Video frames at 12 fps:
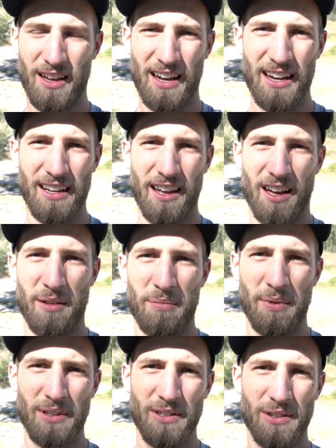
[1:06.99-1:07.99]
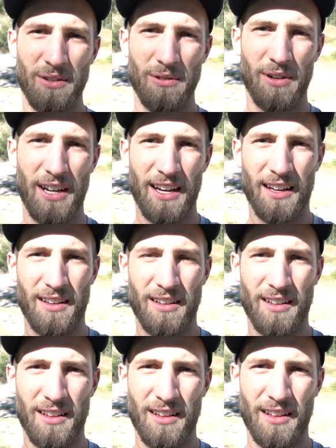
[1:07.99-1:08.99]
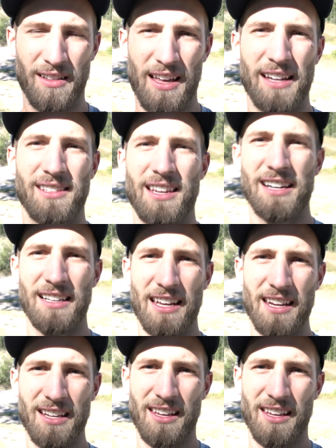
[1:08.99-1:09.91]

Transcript: hike up to uh, Landslide Lake.